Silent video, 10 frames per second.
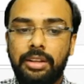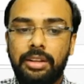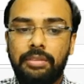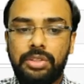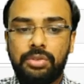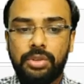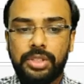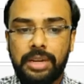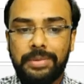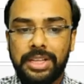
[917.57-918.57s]
which
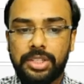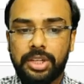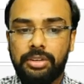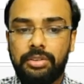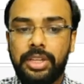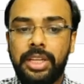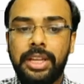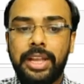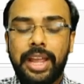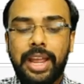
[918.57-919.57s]
was named as country,
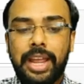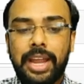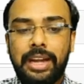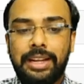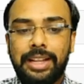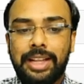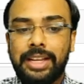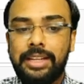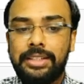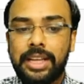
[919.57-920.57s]
and
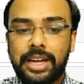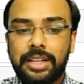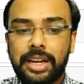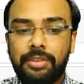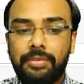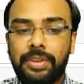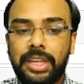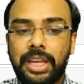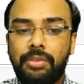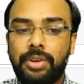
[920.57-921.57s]
inside that
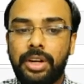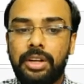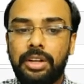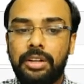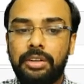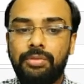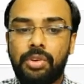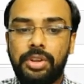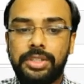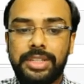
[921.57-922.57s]
we have written
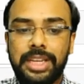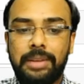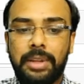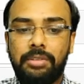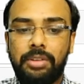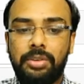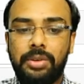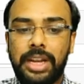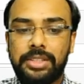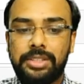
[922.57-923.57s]
was name equal to
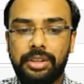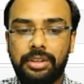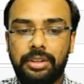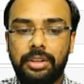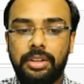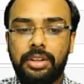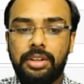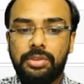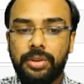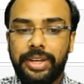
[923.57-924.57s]
Lestin.
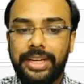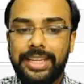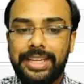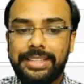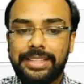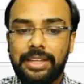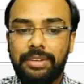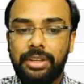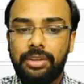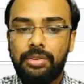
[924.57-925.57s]
So it is
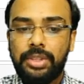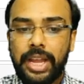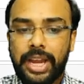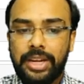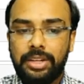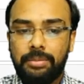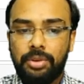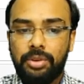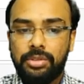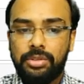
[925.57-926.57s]
giving you the
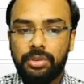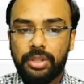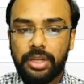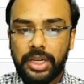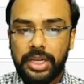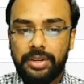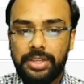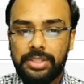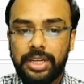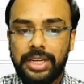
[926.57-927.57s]
attribute. So the
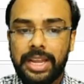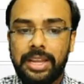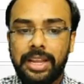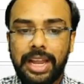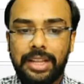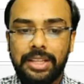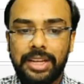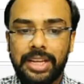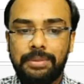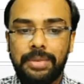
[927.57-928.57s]
country is a tag and the
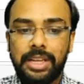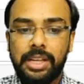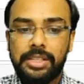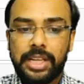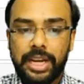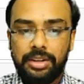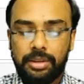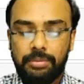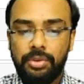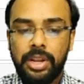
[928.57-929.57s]
name is
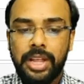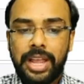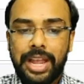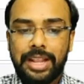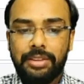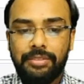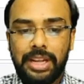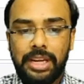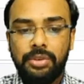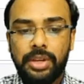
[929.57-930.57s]
attribute, and the
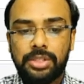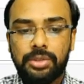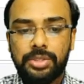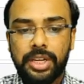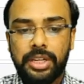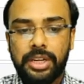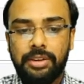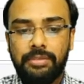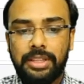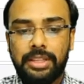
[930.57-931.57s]
value
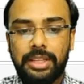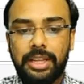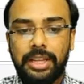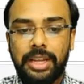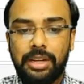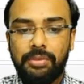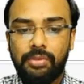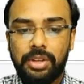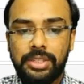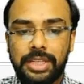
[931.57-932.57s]
associated with it
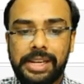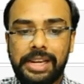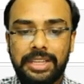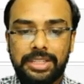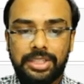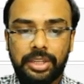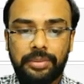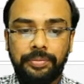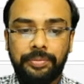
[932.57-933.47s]
was Lestin.